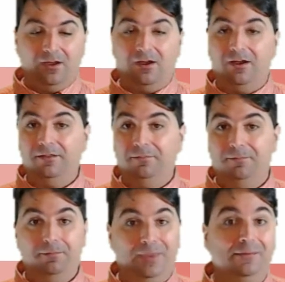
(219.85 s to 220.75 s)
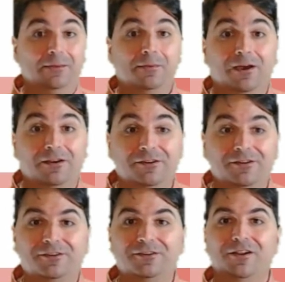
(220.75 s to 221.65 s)
on the baby
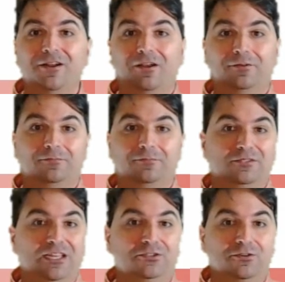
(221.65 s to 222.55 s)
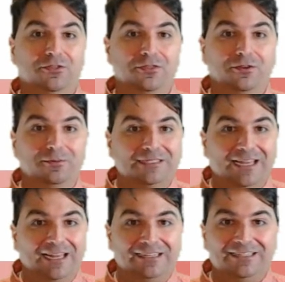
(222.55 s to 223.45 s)
monitor, you change your
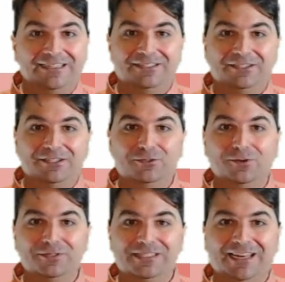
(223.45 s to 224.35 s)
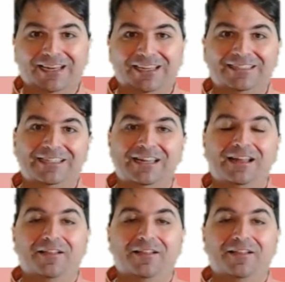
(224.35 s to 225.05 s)
thermostat control settings.